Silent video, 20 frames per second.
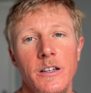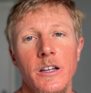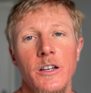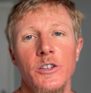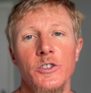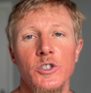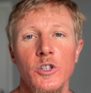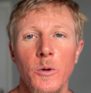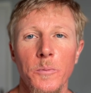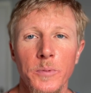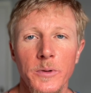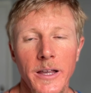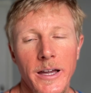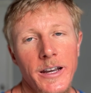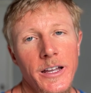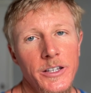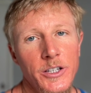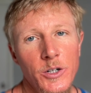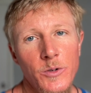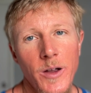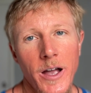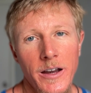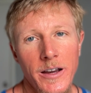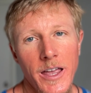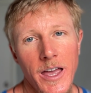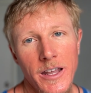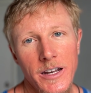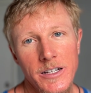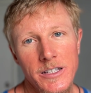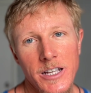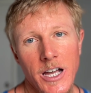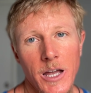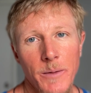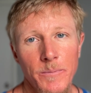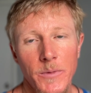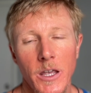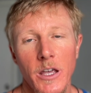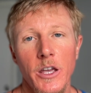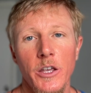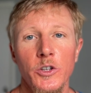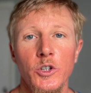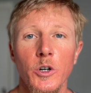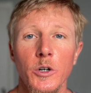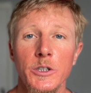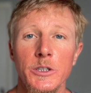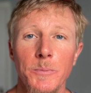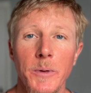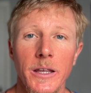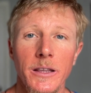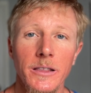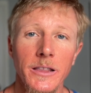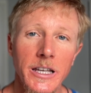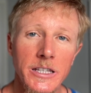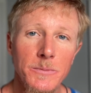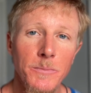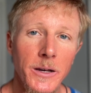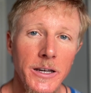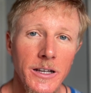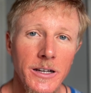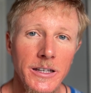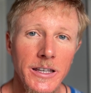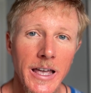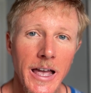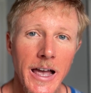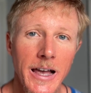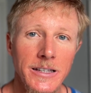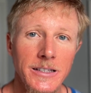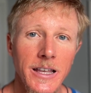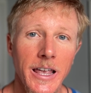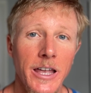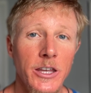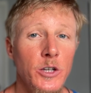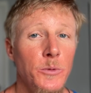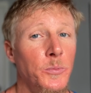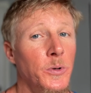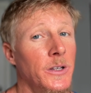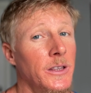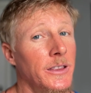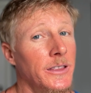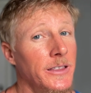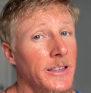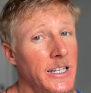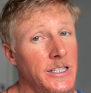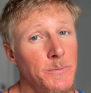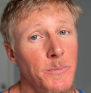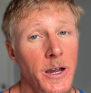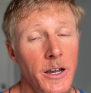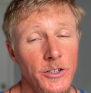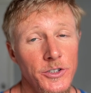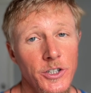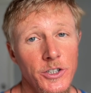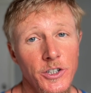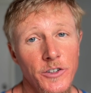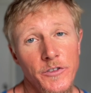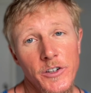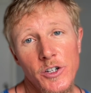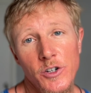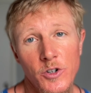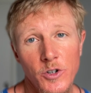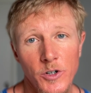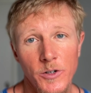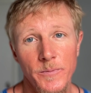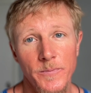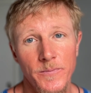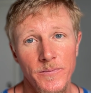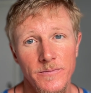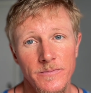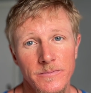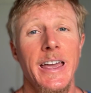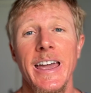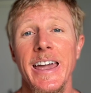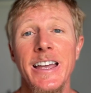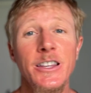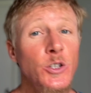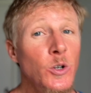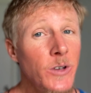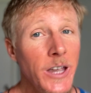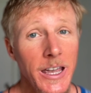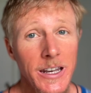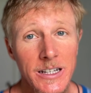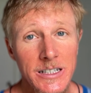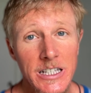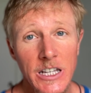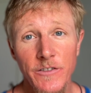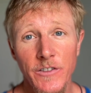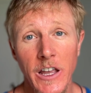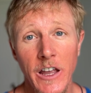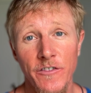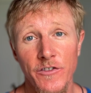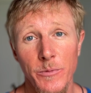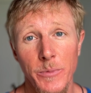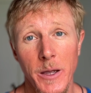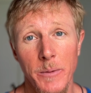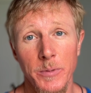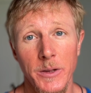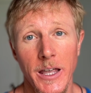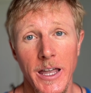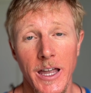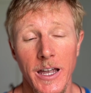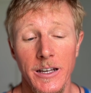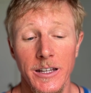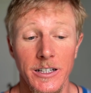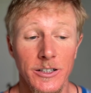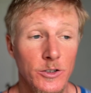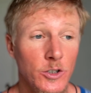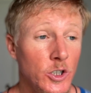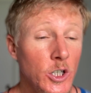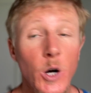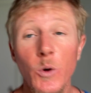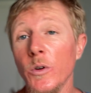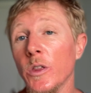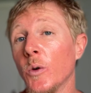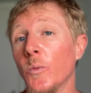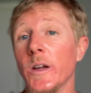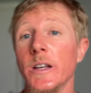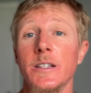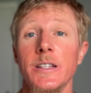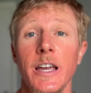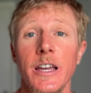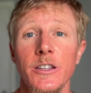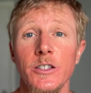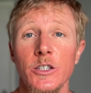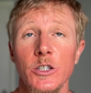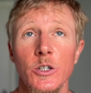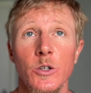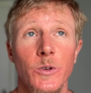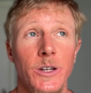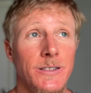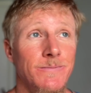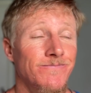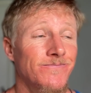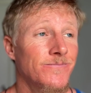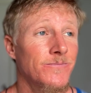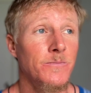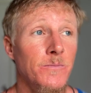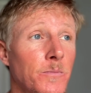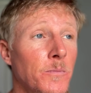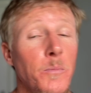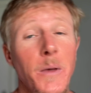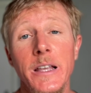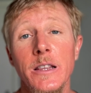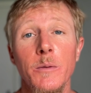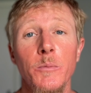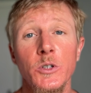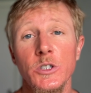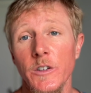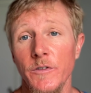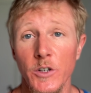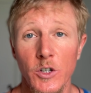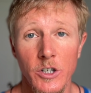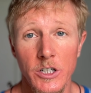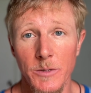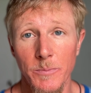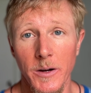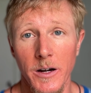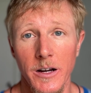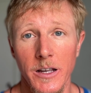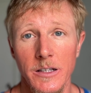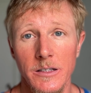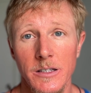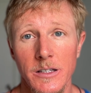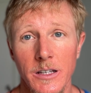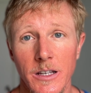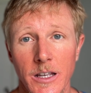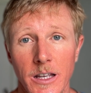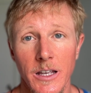So plan out your route ahead of time. You'll spend less money on gas and you'll put less miles on your vehicle. It's okay to deviate from that plan and go where the wind takes you and make the most of your experience.